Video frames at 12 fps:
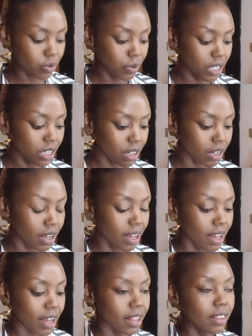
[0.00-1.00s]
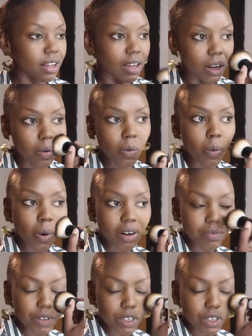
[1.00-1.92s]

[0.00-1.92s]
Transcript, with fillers: a week and then one